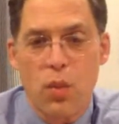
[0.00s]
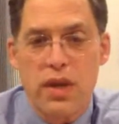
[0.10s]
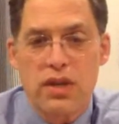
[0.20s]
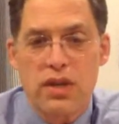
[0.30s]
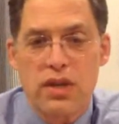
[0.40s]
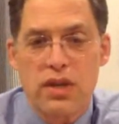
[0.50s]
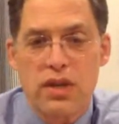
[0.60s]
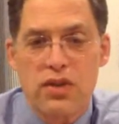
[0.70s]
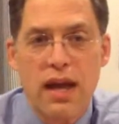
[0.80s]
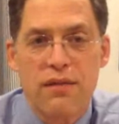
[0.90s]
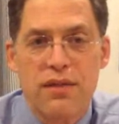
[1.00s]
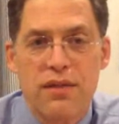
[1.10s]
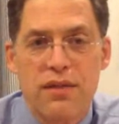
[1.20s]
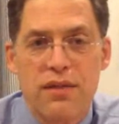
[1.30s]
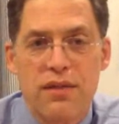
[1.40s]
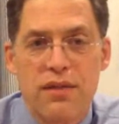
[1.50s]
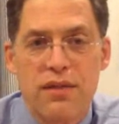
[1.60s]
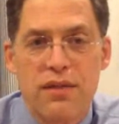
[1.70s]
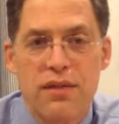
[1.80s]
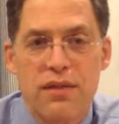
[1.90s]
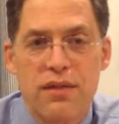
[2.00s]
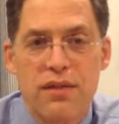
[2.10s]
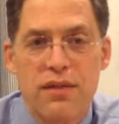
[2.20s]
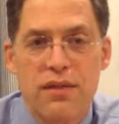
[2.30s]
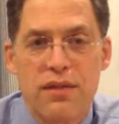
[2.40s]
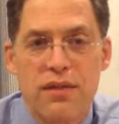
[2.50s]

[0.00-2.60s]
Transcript: We do have the ability to